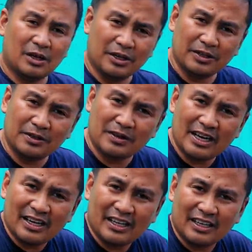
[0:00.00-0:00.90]
You know,
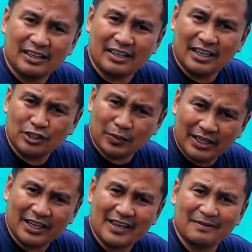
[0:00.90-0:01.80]
as
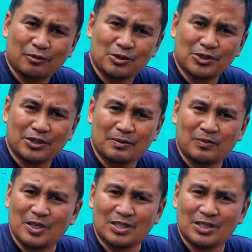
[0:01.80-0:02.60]
what I have observed,